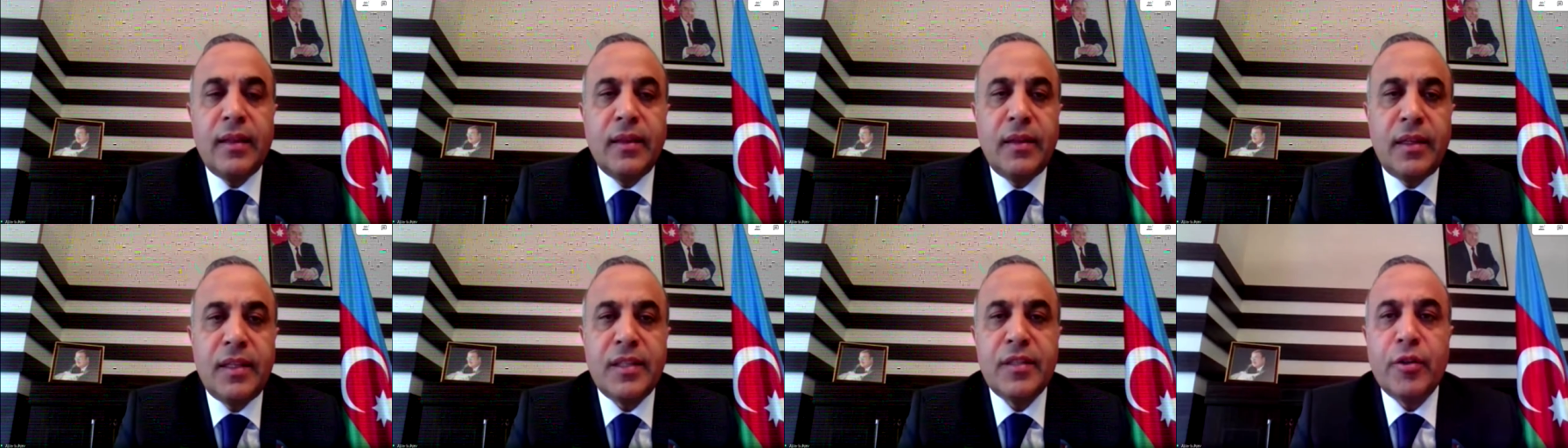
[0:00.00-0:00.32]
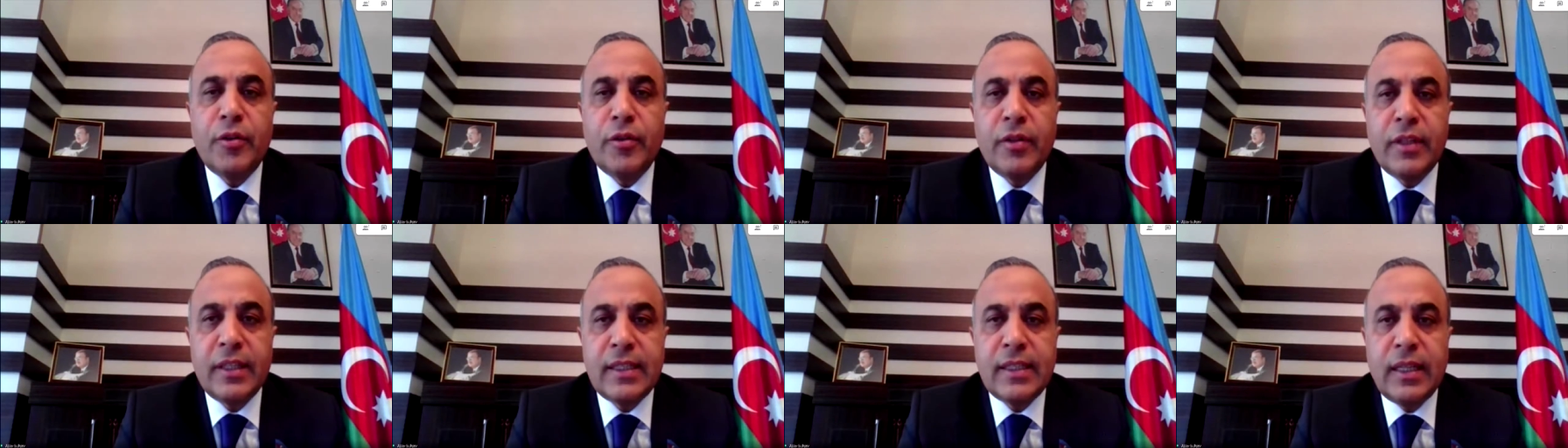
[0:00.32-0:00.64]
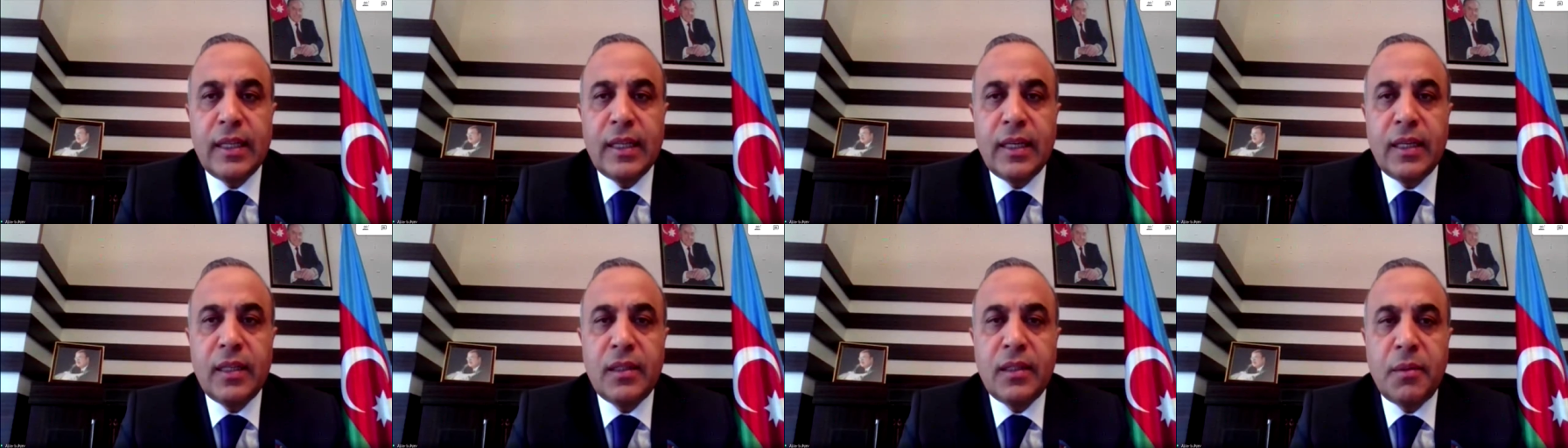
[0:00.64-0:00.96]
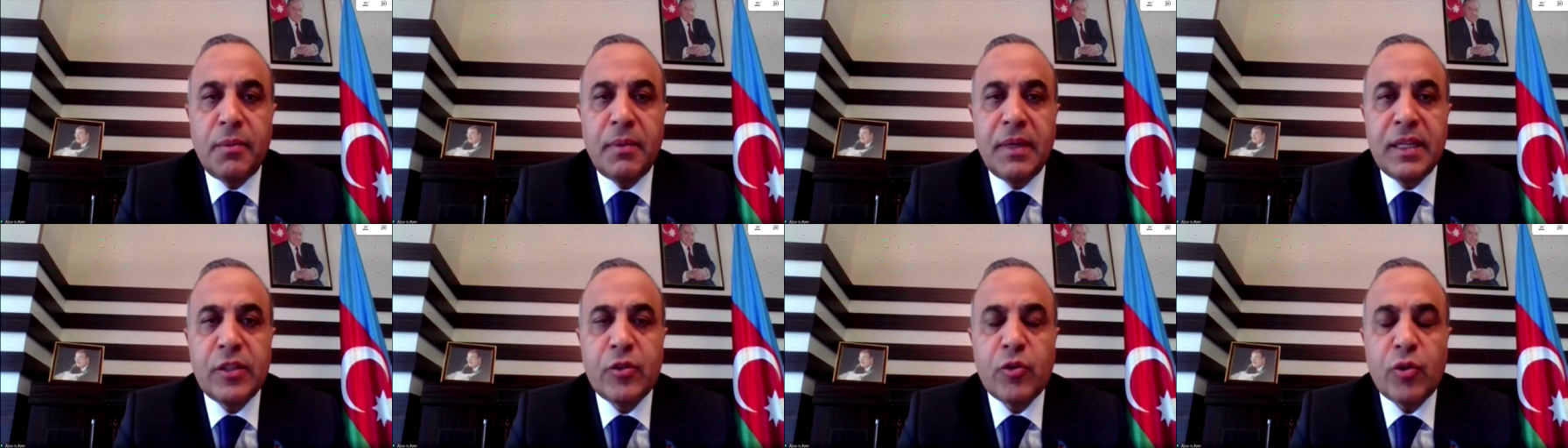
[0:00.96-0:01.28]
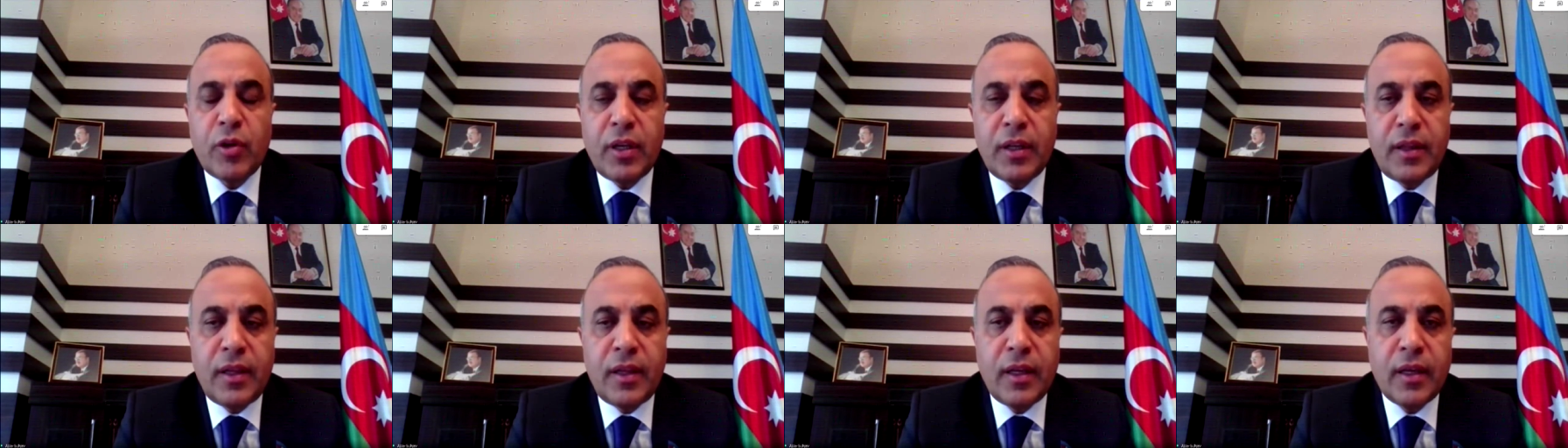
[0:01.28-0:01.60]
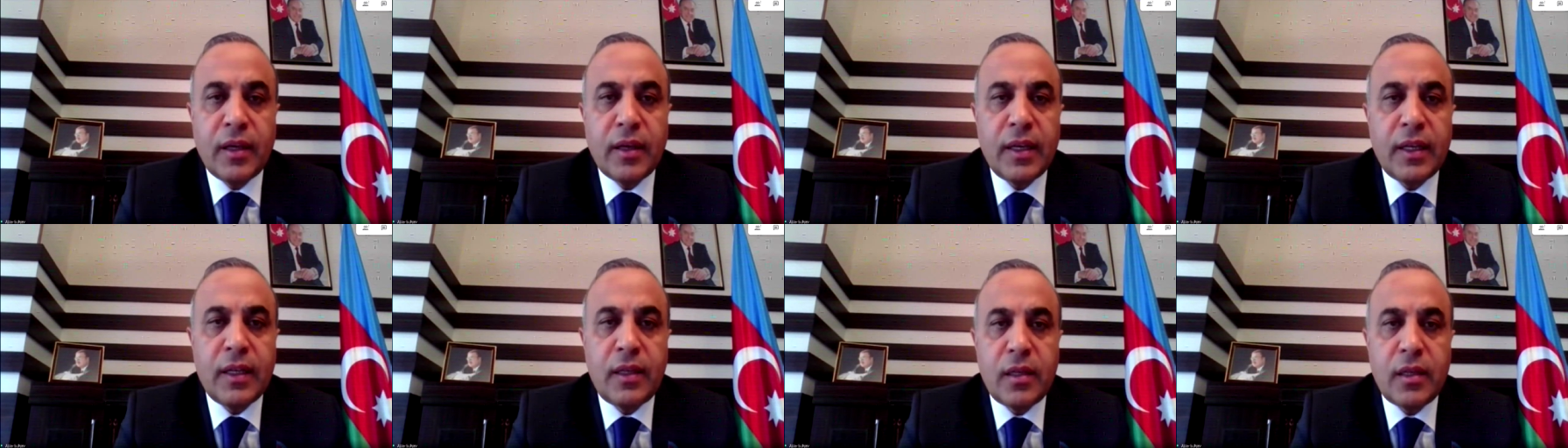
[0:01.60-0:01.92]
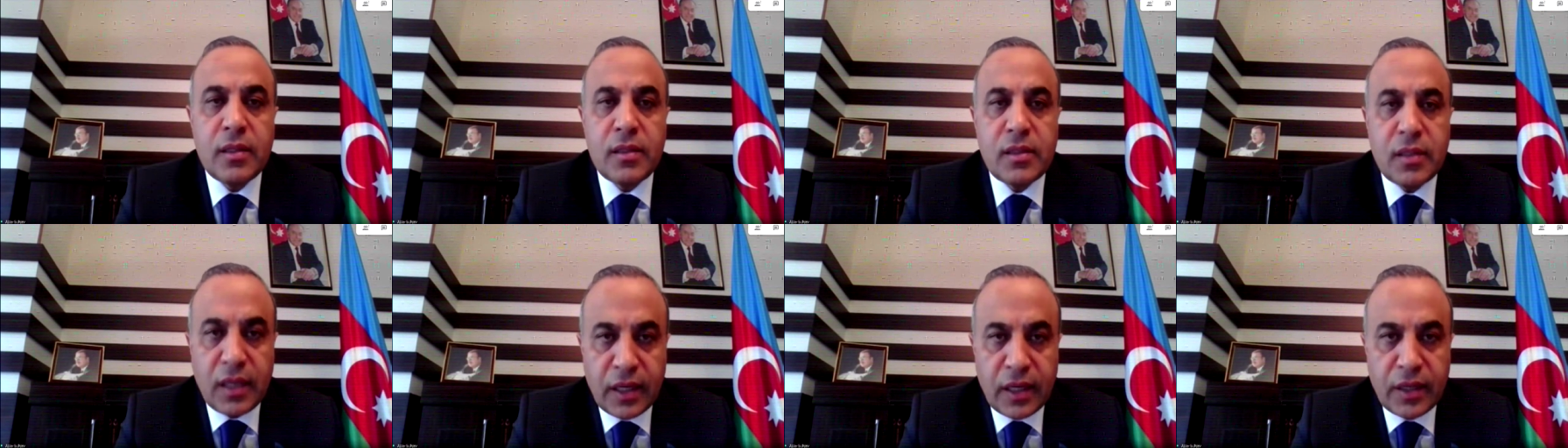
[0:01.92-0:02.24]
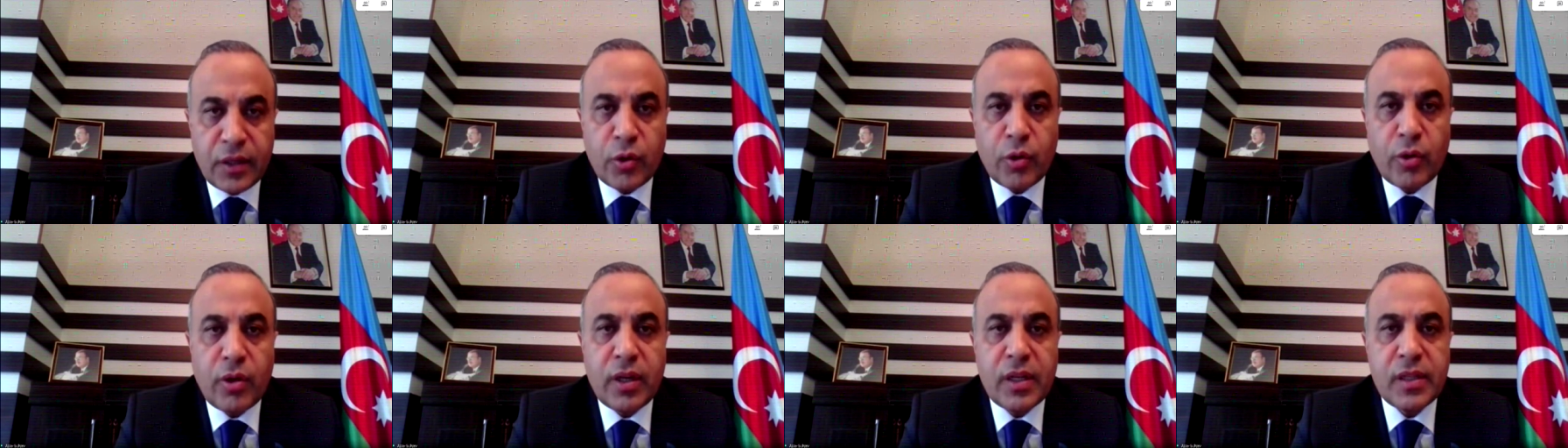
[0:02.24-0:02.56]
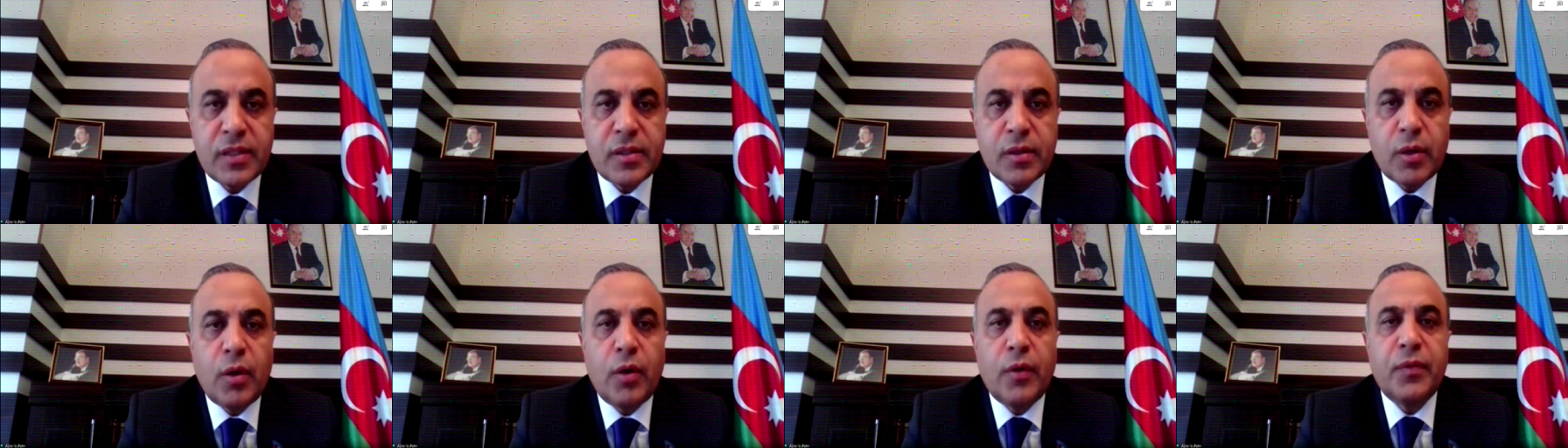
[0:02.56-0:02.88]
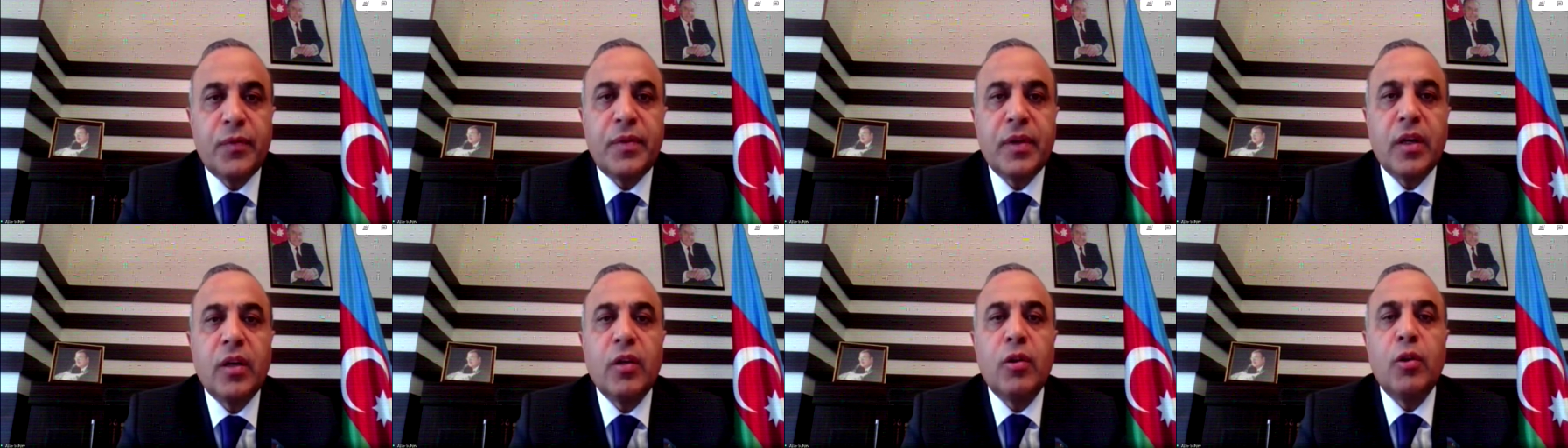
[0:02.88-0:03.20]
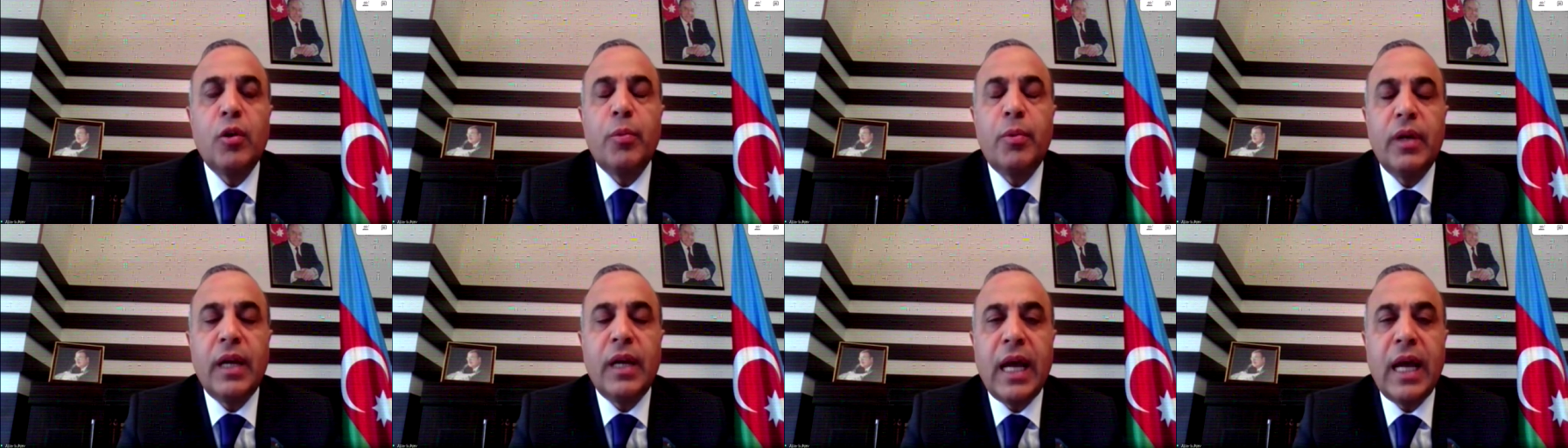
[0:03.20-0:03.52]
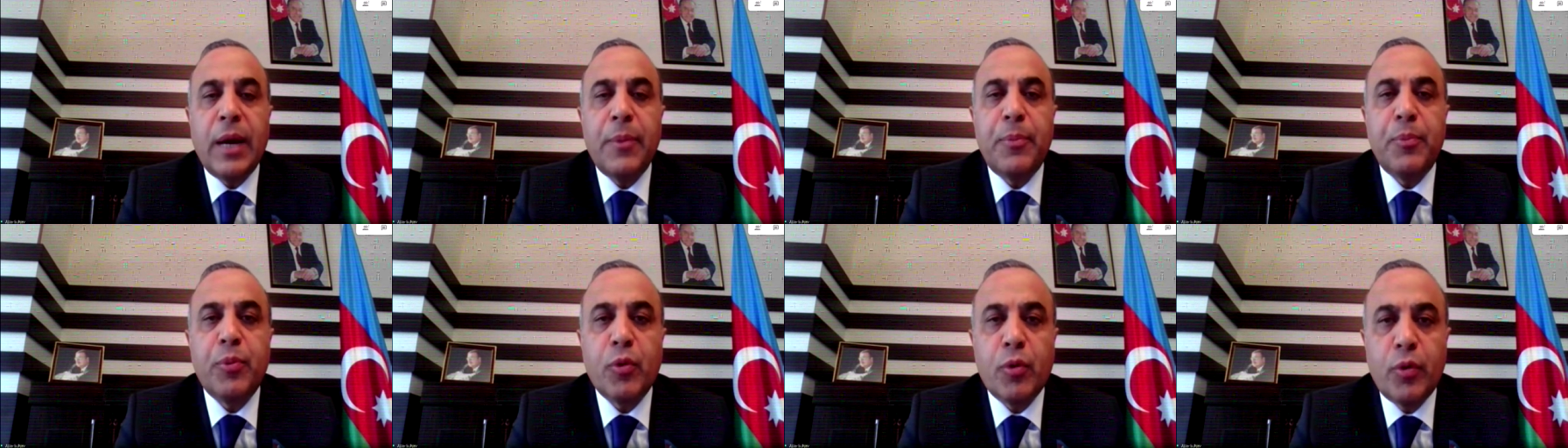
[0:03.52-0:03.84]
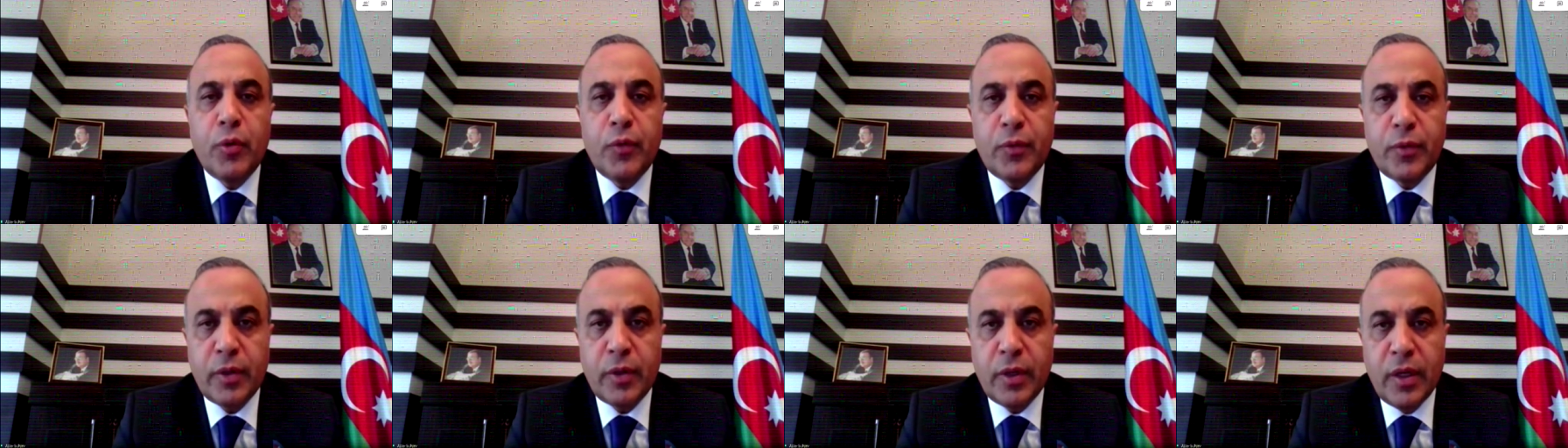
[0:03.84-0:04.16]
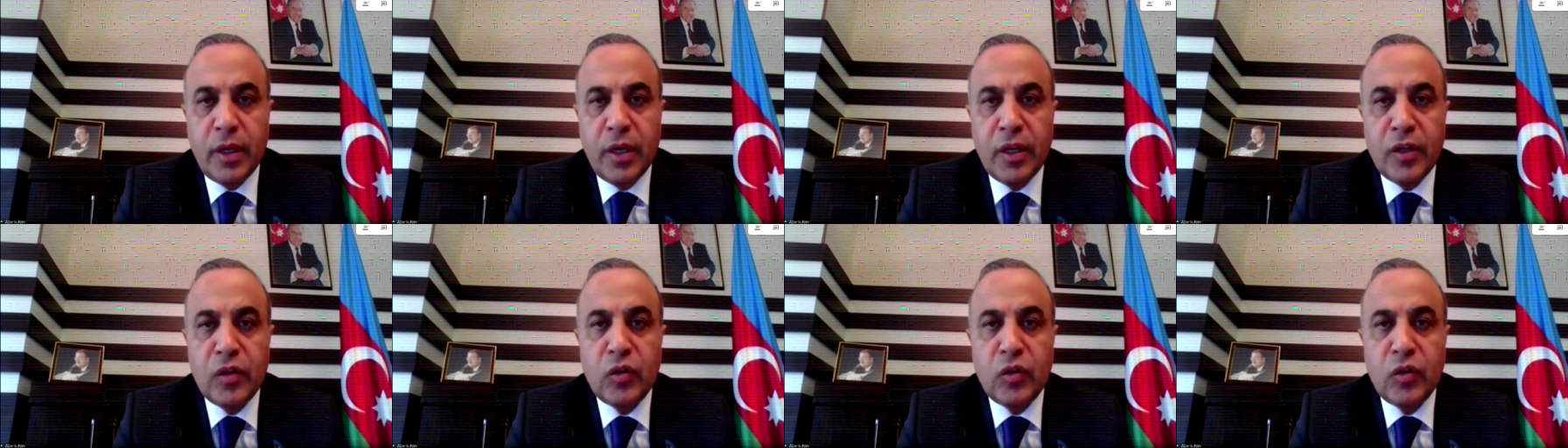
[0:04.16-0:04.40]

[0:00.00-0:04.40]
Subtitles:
and dishonestly demonstrating its ignorance of the globally approved